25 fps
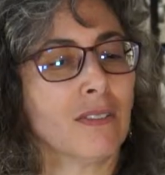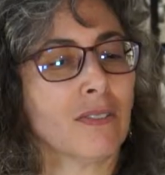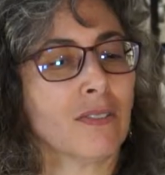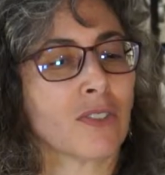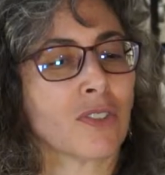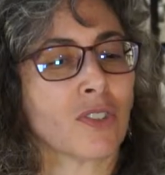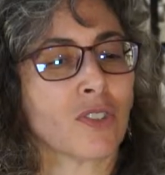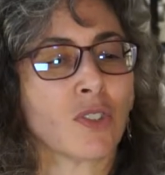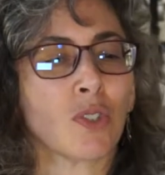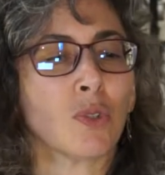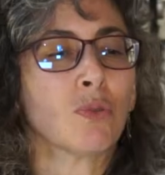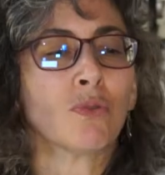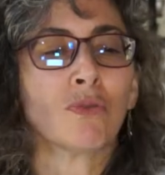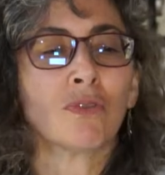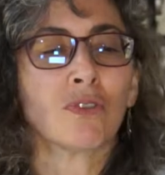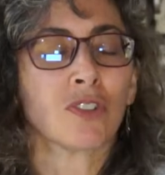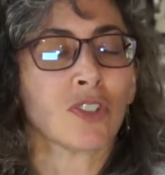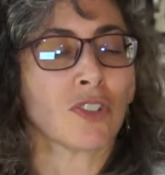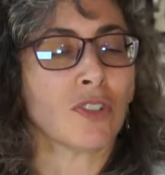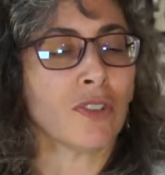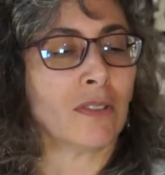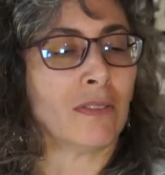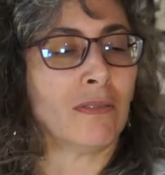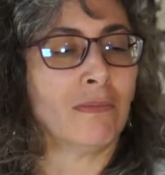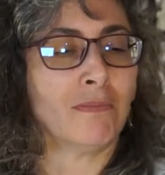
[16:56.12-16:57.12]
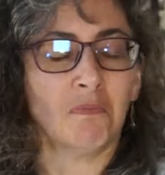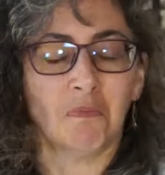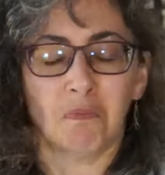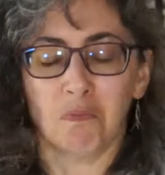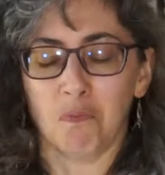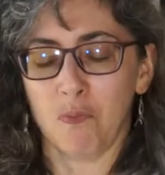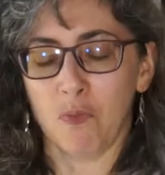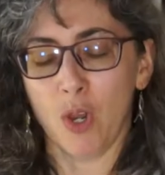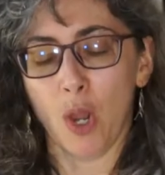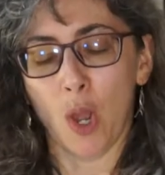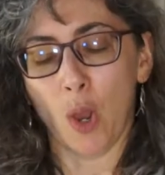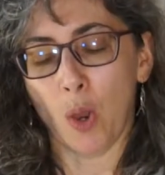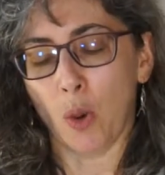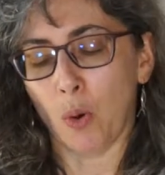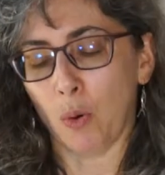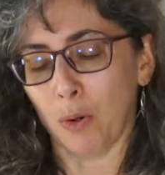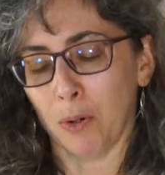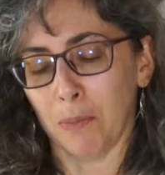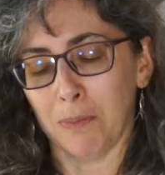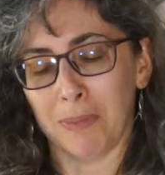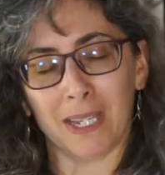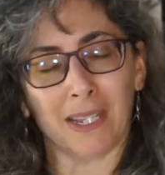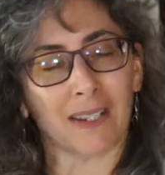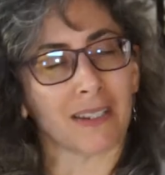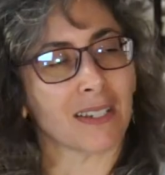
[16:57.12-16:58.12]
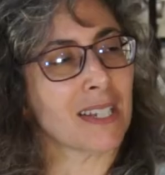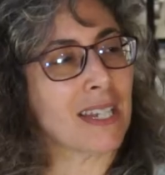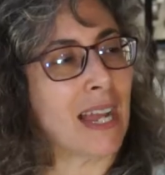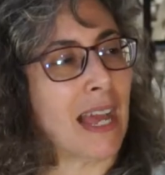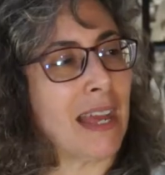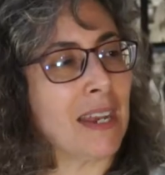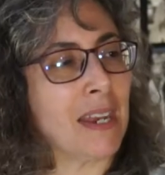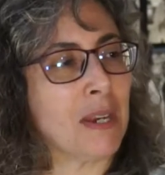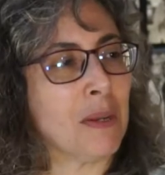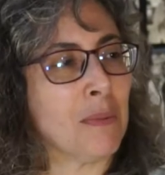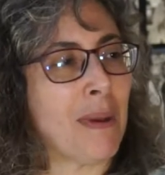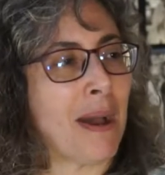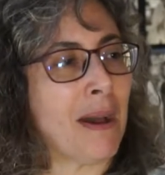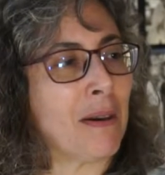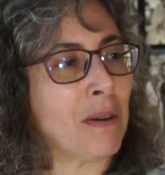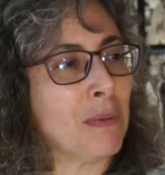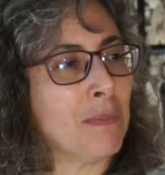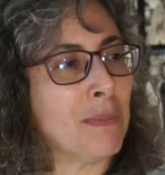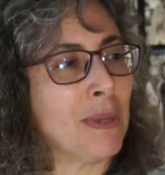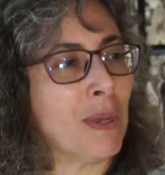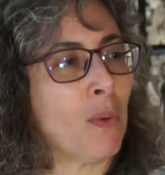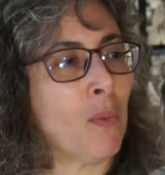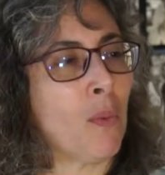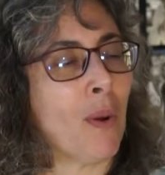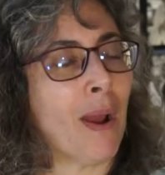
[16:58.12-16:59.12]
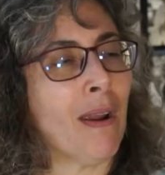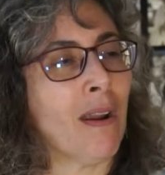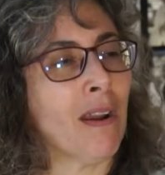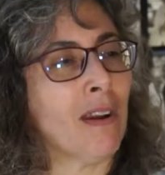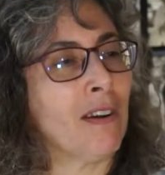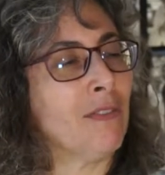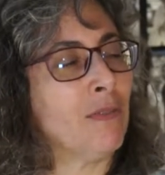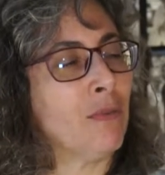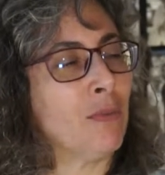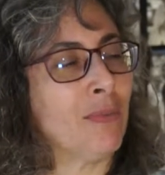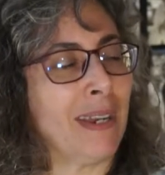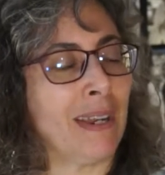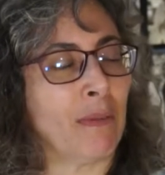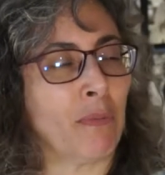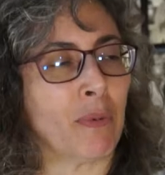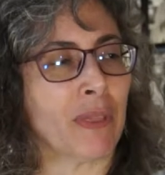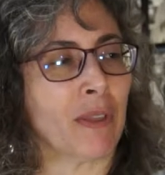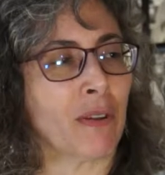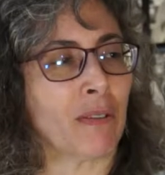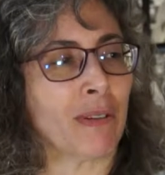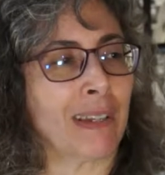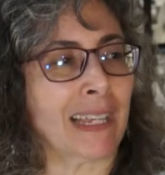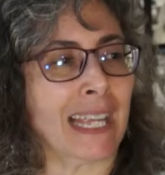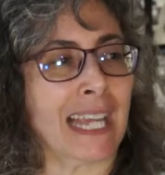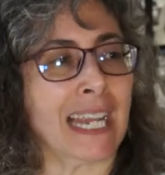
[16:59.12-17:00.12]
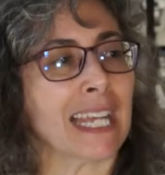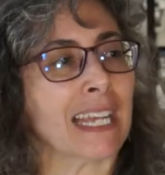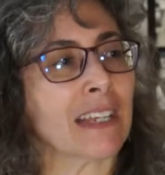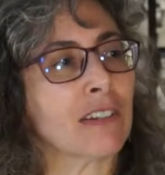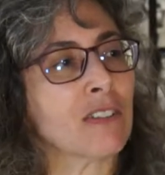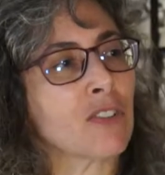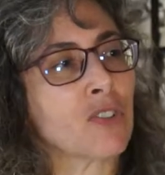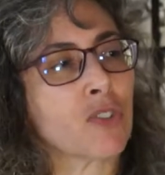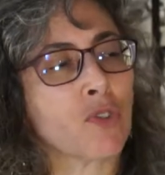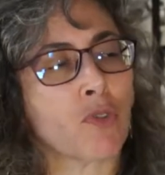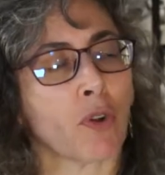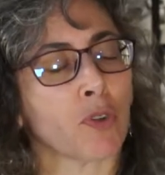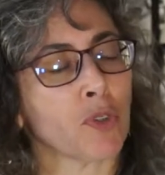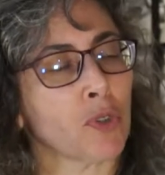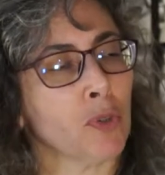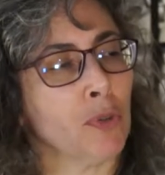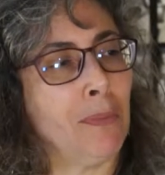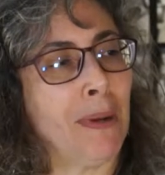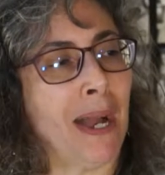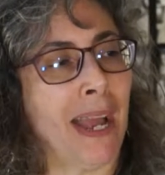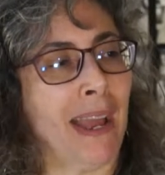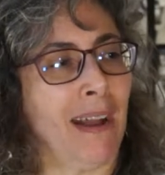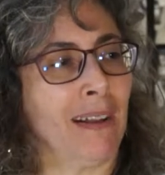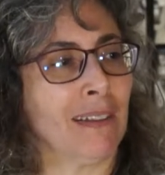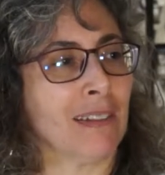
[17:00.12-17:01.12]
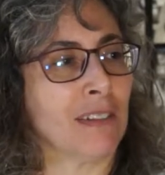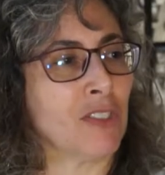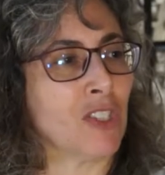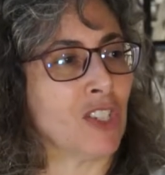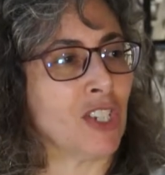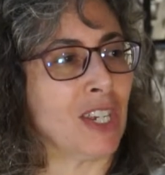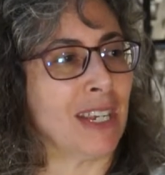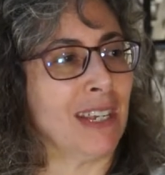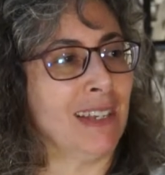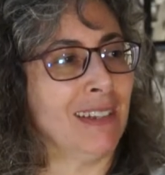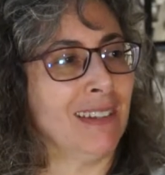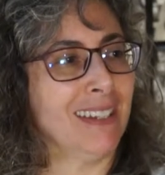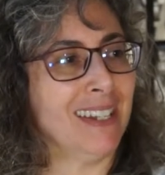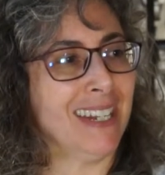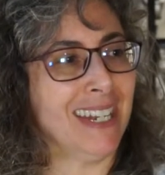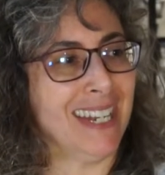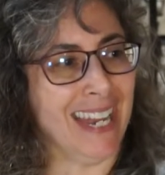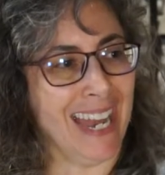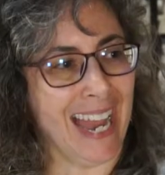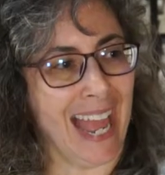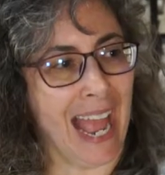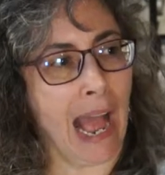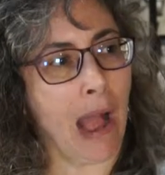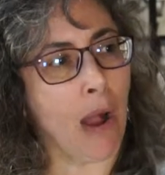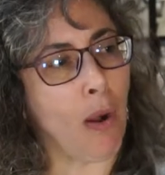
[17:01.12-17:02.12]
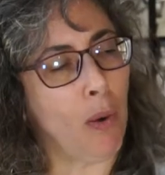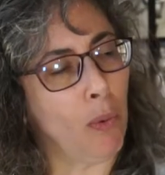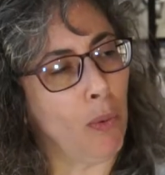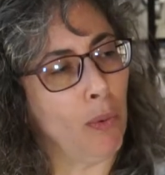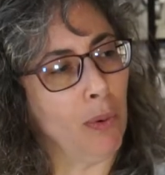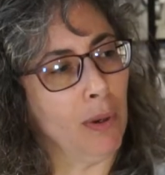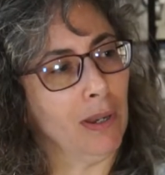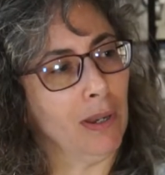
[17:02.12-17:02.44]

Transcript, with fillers: students should know or be excited about or be aware of when they're getting into structural biology now?